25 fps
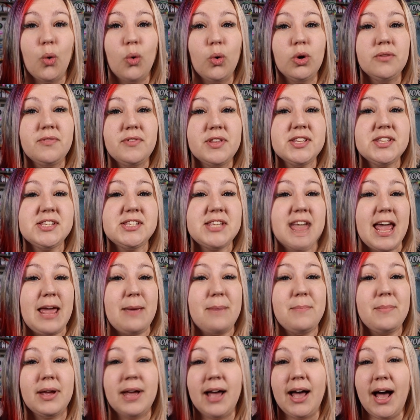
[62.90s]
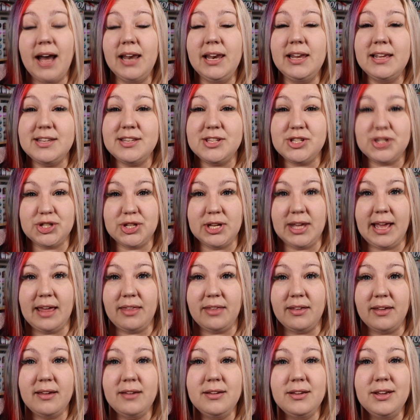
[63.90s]
all of the same colors
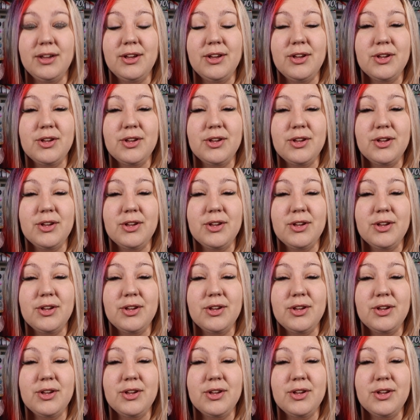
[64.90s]
together.